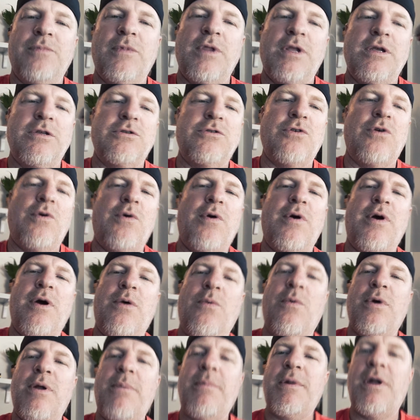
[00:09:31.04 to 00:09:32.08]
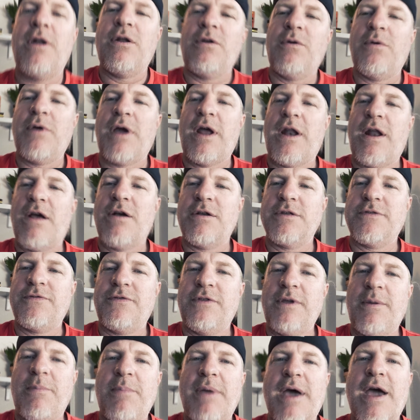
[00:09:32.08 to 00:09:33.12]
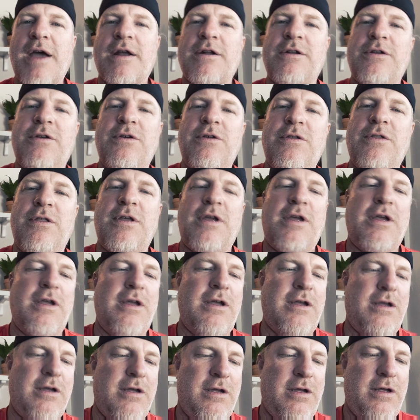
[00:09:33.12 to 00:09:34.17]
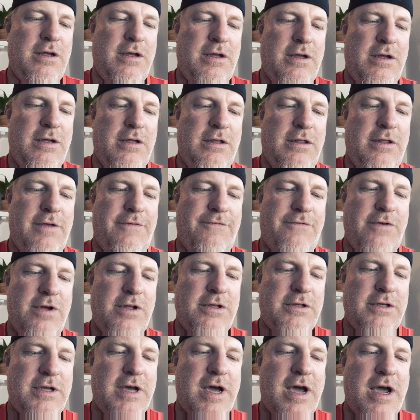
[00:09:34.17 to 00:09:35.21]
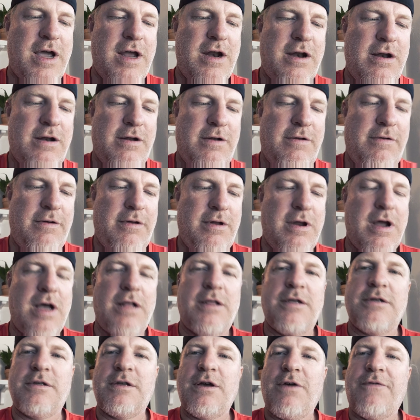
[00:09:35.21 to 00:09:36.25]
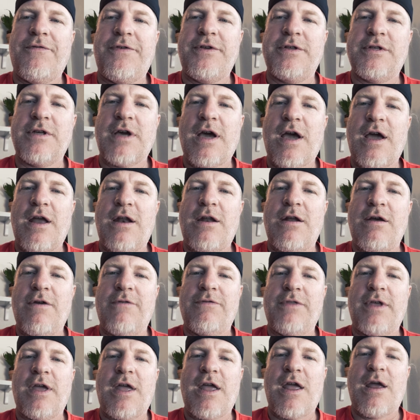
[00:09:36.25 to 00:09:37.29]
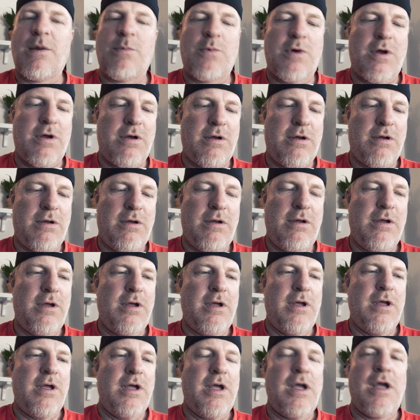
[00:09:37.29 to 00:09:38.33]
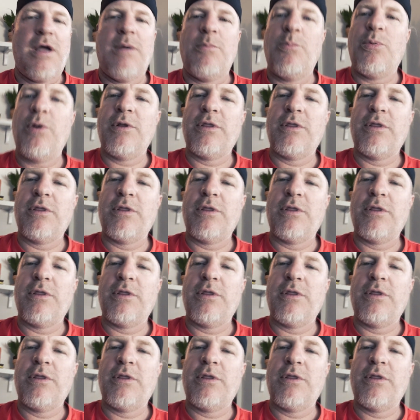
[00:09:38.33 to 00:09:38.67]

So what I'm going to do right now is flip back to the front side, not the selfie side of the camera, and